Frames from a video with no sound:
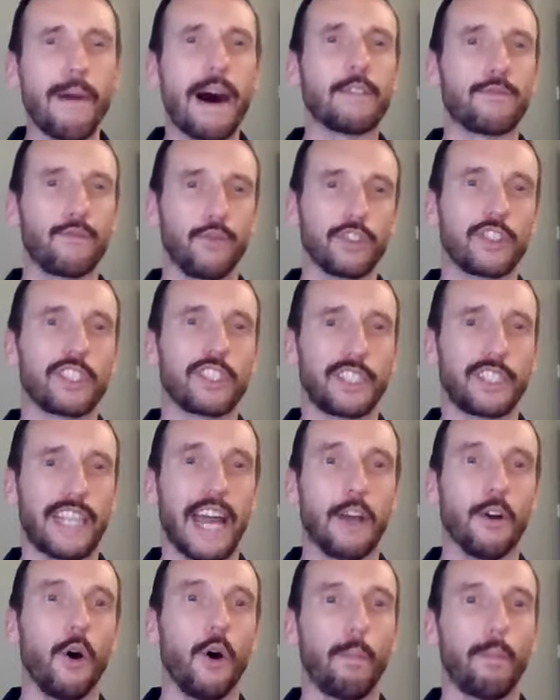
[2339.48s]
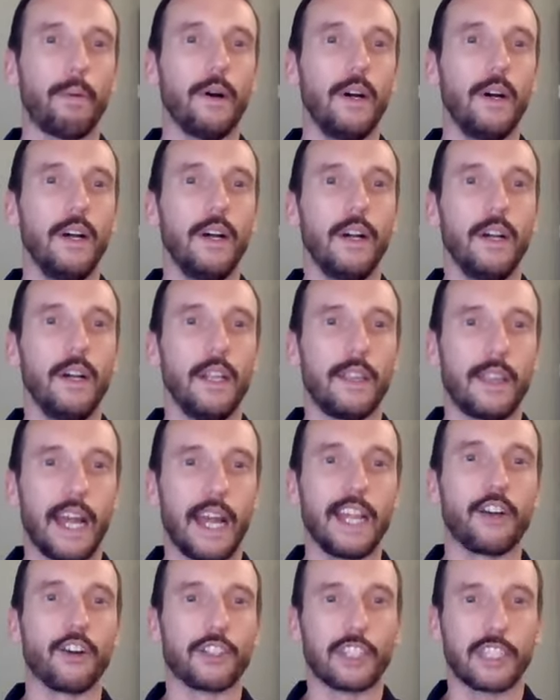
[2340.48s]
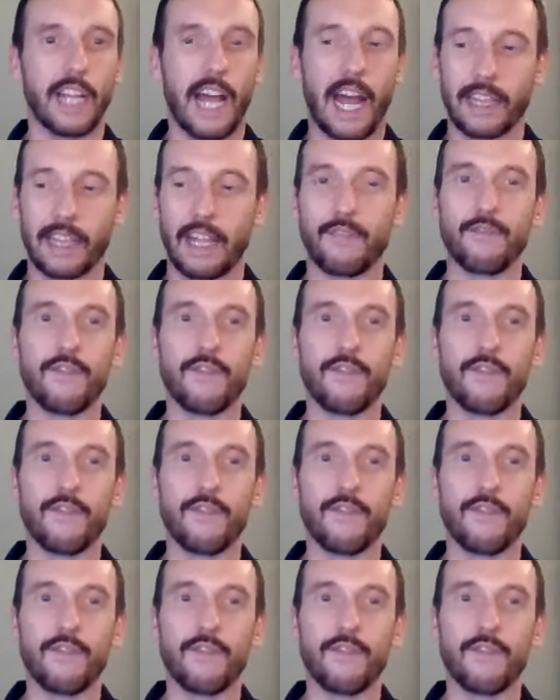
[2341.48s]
A mad run to stay up. Then he got sacked.